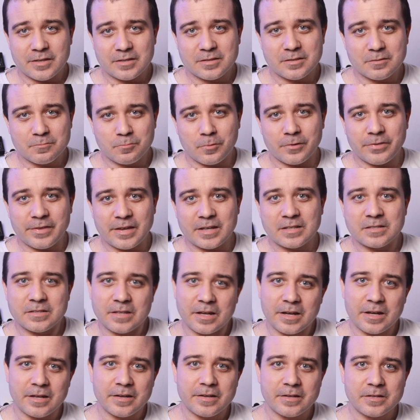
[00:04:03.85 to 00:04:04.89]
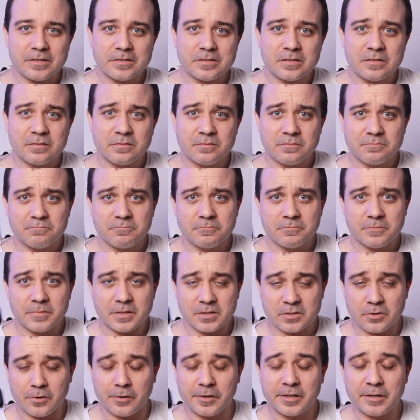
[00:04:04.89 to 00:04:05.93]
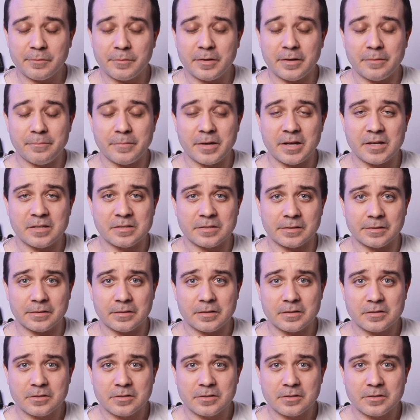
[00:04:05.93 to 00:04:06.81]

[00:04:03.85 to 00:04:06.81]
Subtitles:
this is what they say it is, it's going to be amazing.